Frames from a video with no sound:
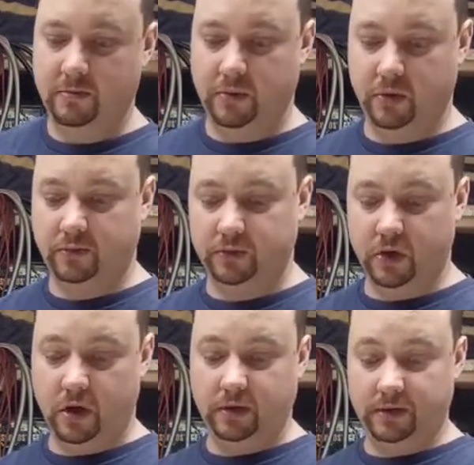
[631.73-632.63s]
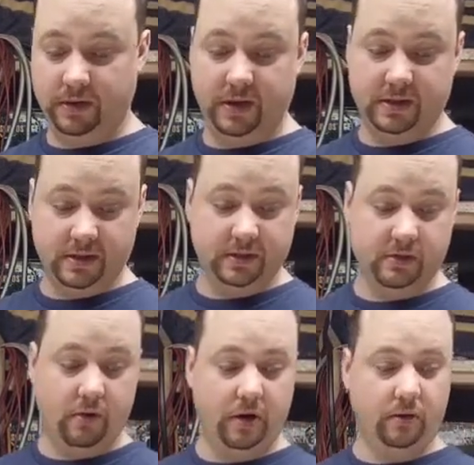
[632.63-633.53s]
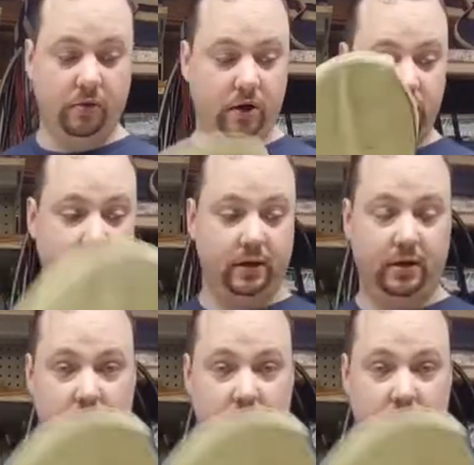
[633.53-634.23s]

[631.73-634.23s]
But overall, this is going to work.